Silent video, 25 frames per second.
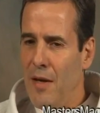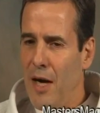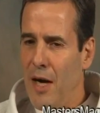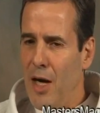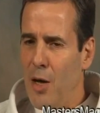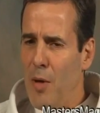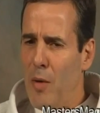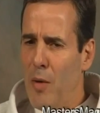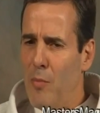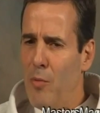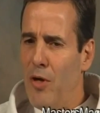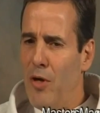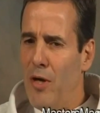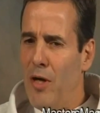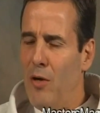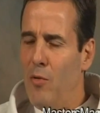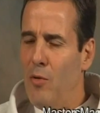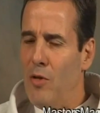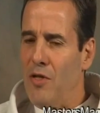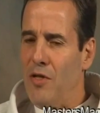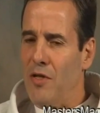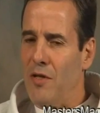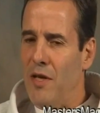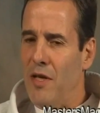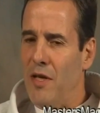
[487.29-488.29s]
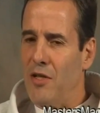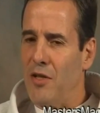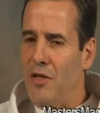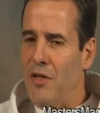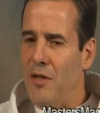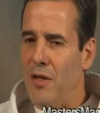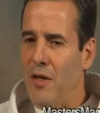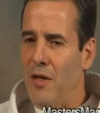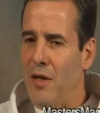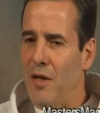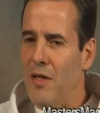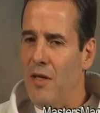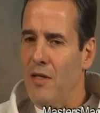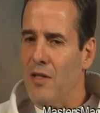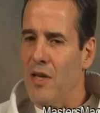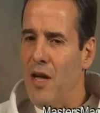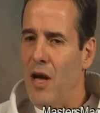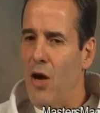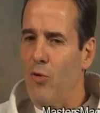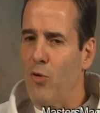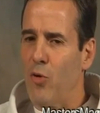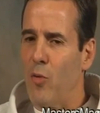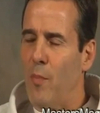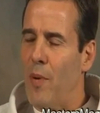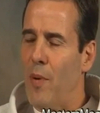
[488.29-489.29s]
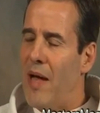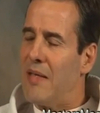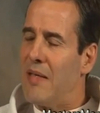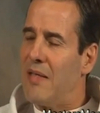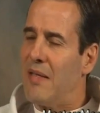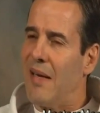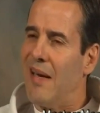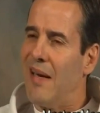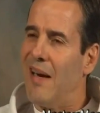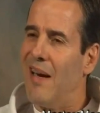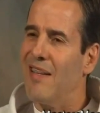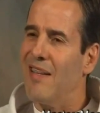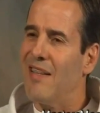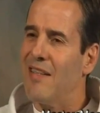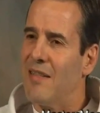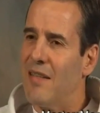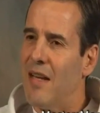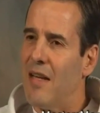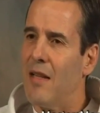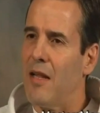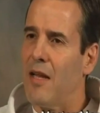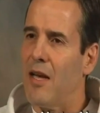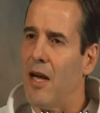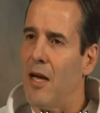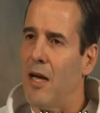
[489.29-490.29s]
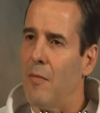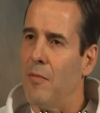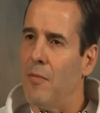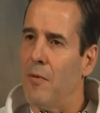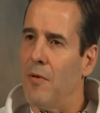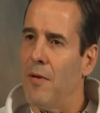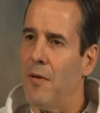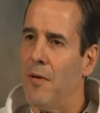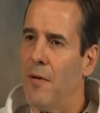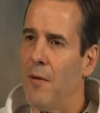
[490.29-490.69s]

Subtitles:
I remember when he was teaching us how to pass the guard standing up,